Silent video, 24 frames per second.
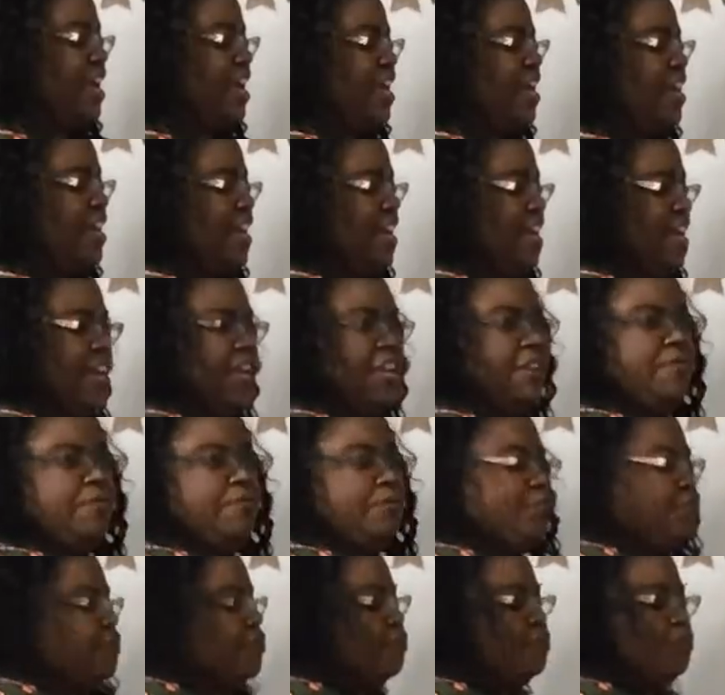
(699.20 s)
Again,
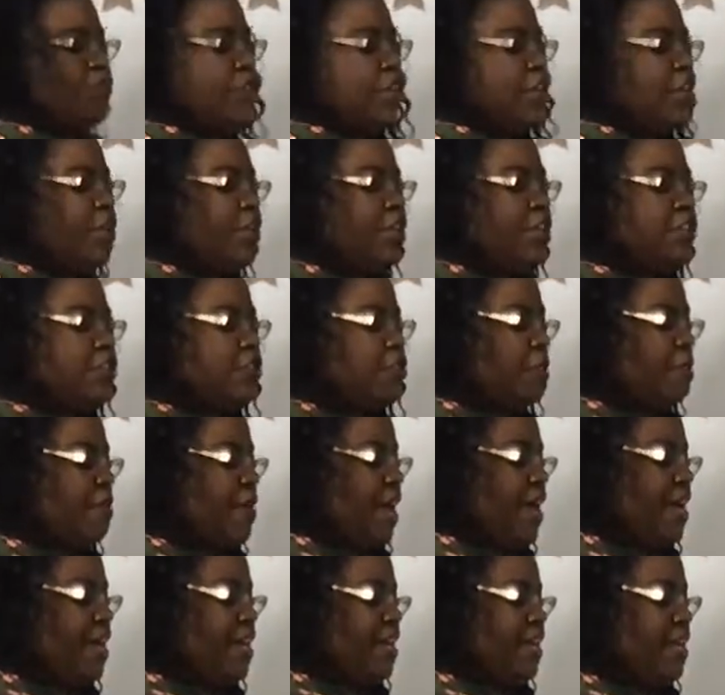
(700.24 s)
you know, it's your
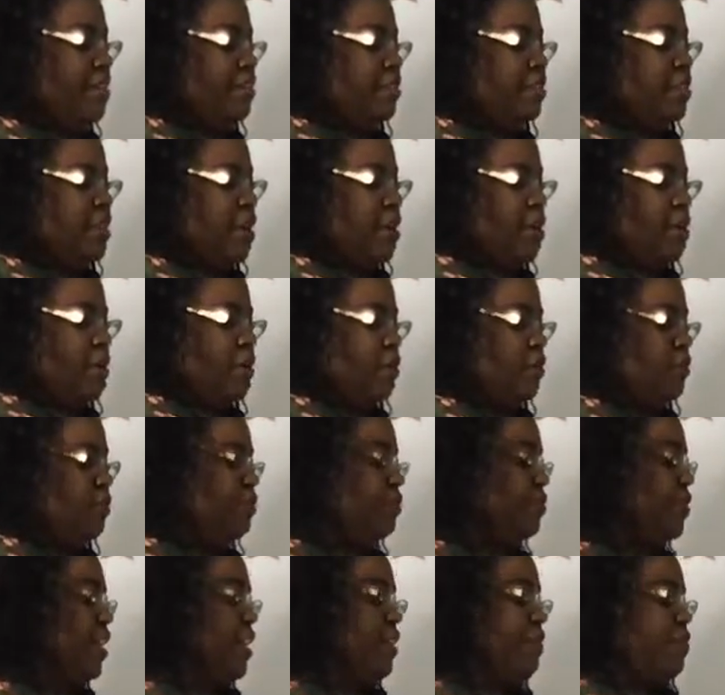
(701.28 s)
painting. So
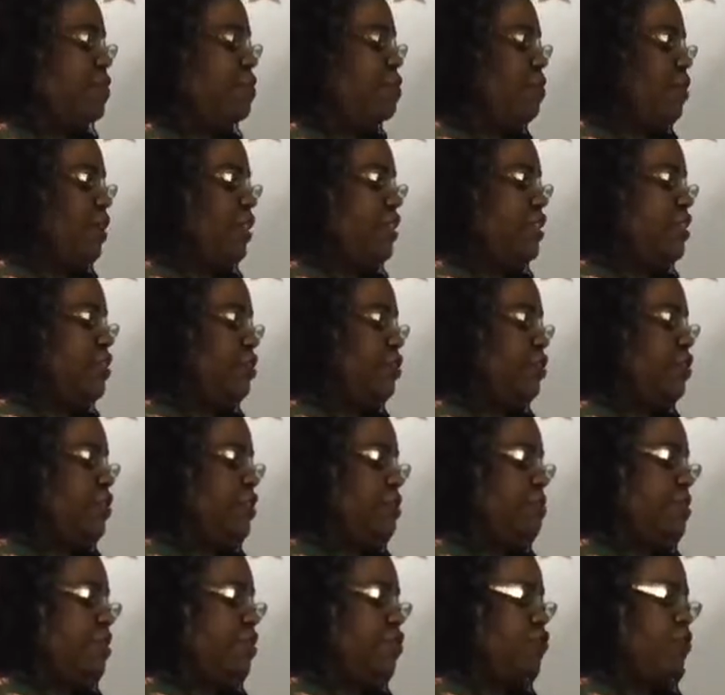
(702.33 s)
if you wanted this to
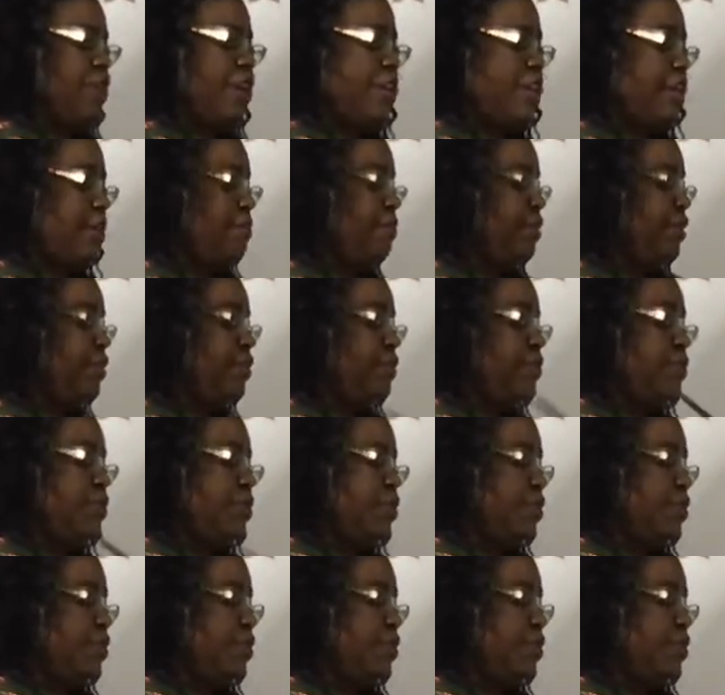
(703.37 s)
just be straight up blue, you